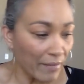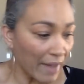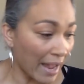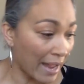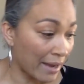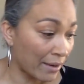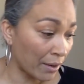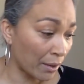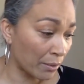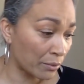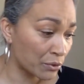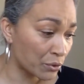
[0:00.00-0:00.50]

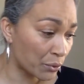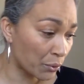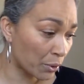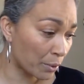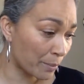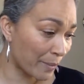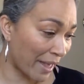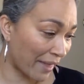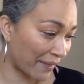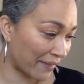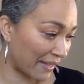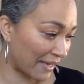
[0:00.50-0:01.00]
And I'll talk
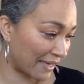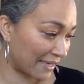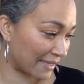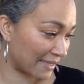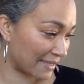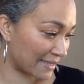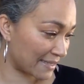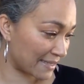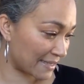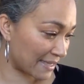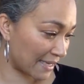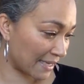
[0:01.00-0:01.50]
about that in
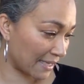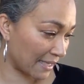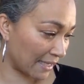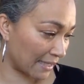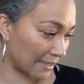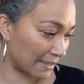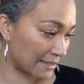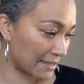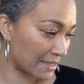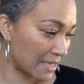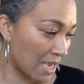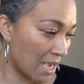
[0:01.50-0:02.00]
a
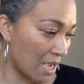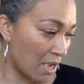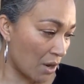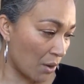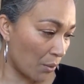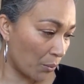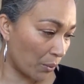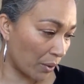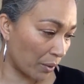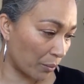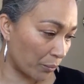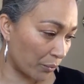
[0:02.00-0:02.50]
second
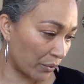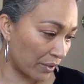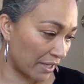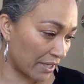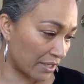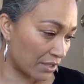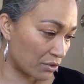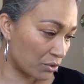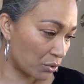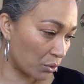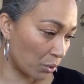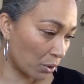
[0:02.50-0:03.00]
when
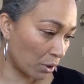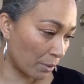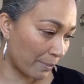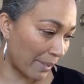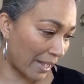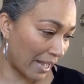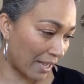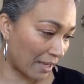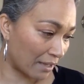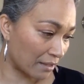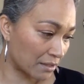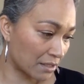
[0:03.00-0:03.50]
we talk
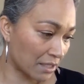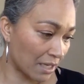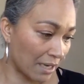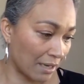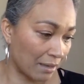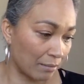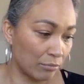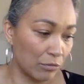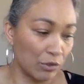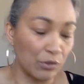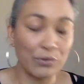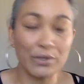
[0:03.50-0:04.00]
about
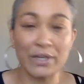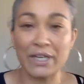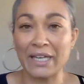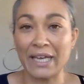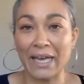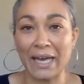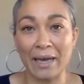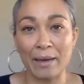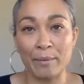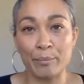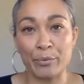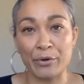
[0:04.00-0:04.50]
looking
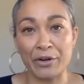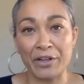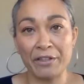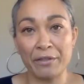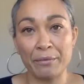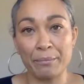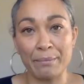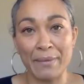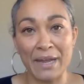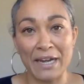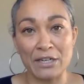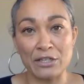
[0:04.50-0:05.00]
at a breath
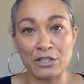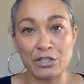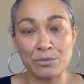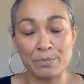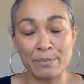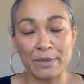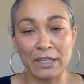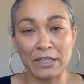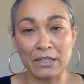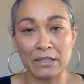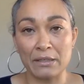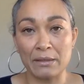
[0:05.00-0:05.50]

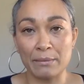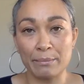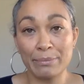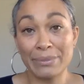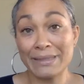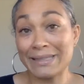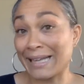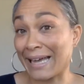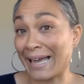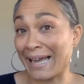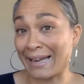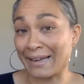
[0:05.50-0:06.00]
management
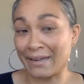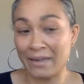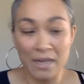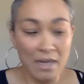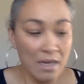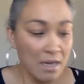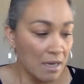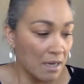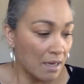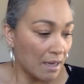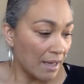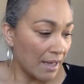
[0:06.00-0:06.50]
plan.
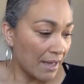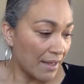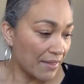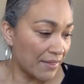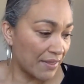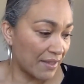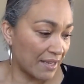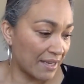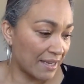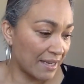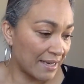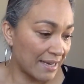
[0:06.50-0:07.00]

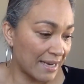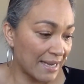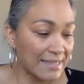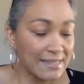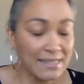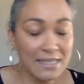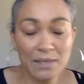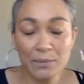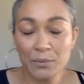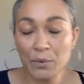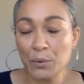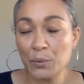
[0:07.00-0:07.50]
The next
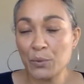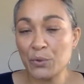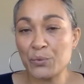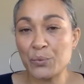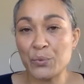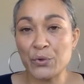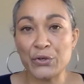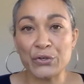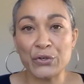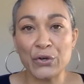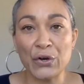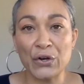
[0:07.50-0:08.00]
thing we would
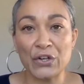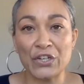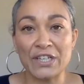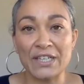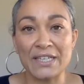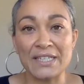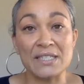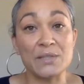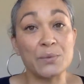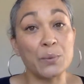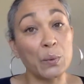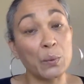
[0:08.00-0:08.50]
work on
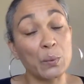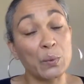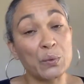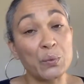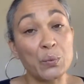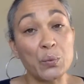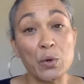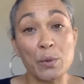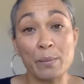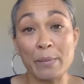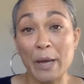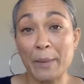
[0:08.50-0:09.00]
is we would
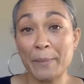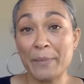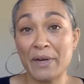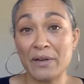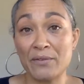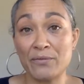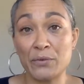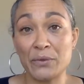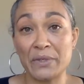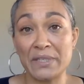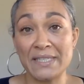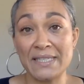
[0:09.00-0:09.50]
warm up
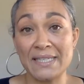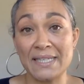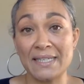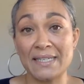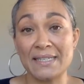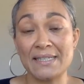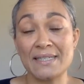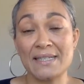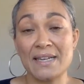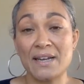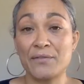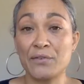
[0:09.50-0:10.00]
our
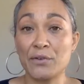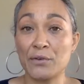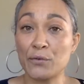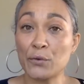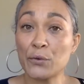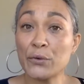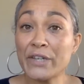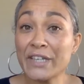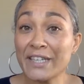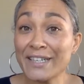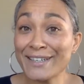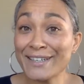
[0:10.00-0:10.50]
voices. Now, if you've
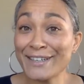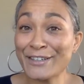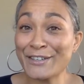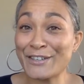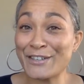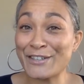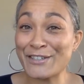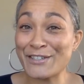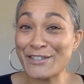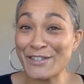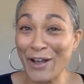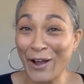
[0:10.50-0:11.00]
already done
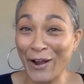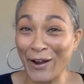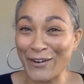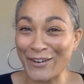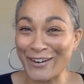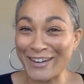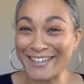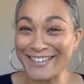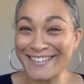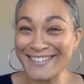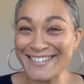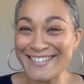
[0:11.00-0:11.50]
your
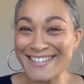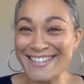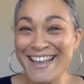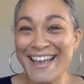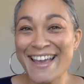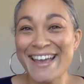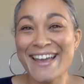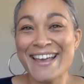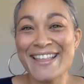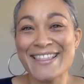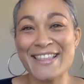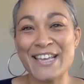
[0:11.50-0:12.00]
sirens,
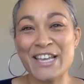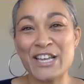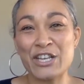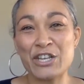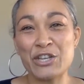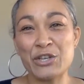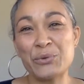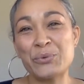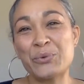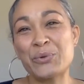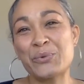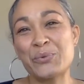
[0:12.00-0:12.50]
then
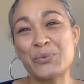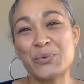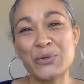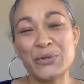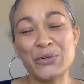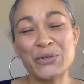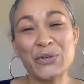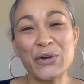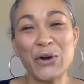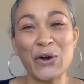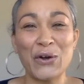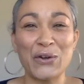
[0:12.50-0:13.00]
you would
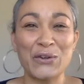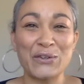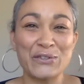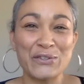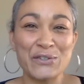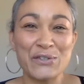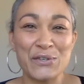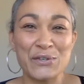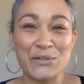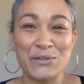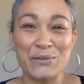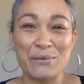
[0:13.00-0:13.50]
work on
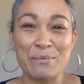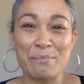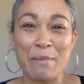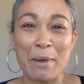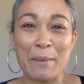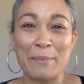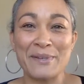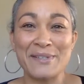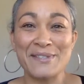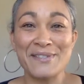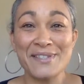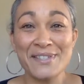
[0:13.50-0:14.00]
to
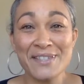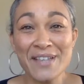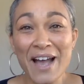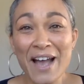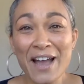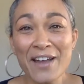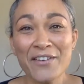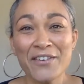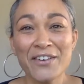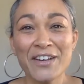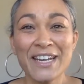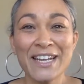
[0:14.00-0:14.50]
maybe
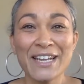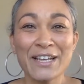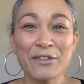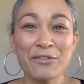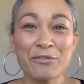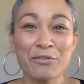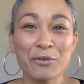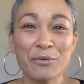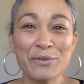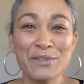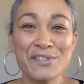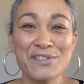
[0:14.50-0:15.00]
sirening
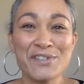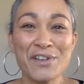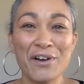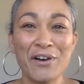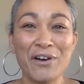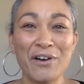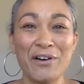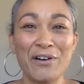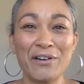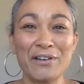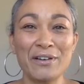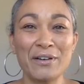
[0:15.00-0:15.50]
through a
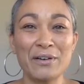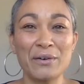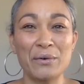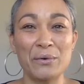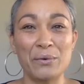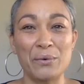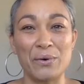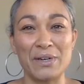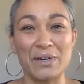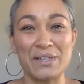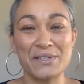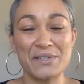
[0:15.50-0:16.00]
song
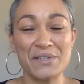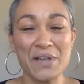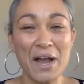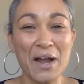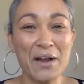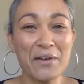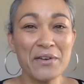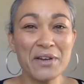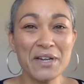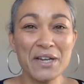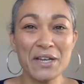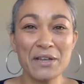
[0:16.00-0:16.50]
or
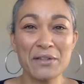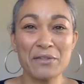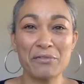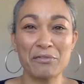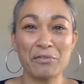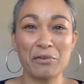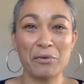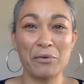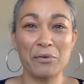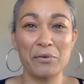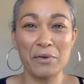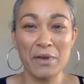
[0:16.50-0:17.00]
sirening
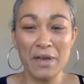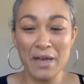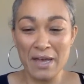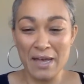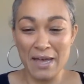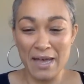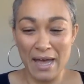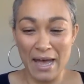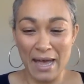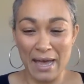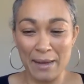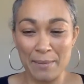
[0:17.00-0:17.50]
through
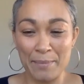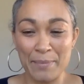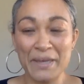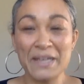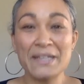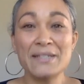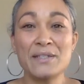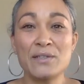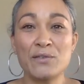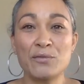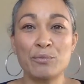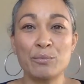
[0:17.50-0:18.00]
a
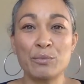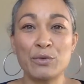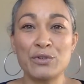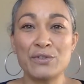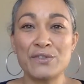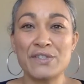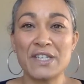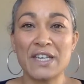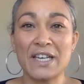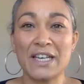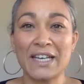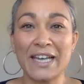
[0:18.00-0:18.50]
piece of
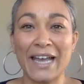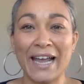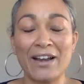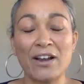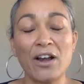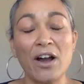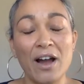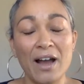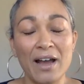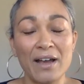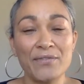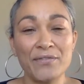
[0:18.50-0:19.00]
music. And
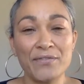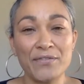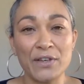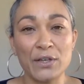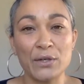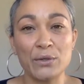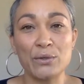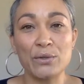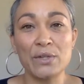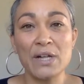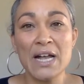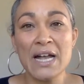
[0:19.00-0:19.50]
I
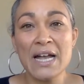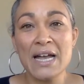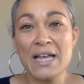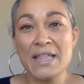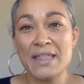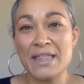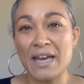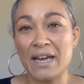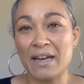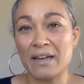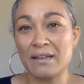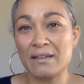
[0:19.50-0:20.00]
feel
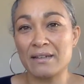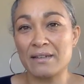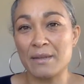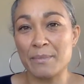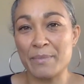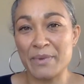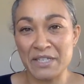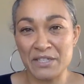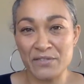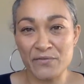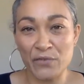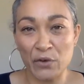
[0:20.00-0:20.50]
that the best